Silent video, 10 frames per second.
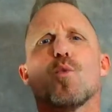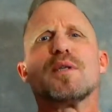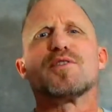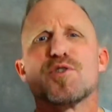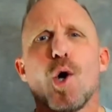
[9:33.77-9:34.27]

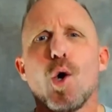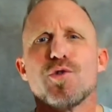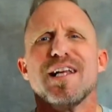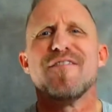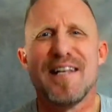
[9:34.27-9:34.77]
result
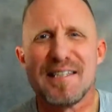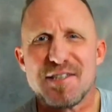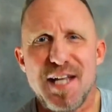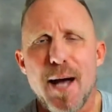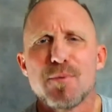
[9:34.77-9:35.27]
in the
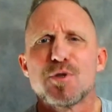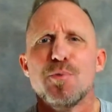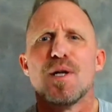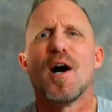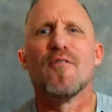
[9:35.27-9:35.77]

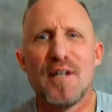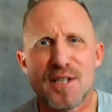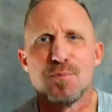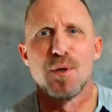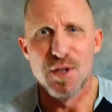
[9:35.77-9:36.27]
establishment of His
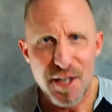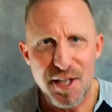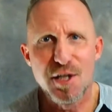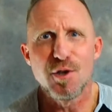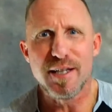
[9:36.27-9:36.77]

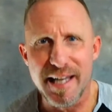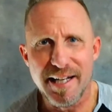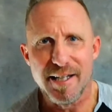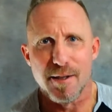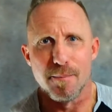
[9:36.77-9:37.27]
millennial
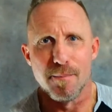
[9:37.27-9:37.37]
kingdom.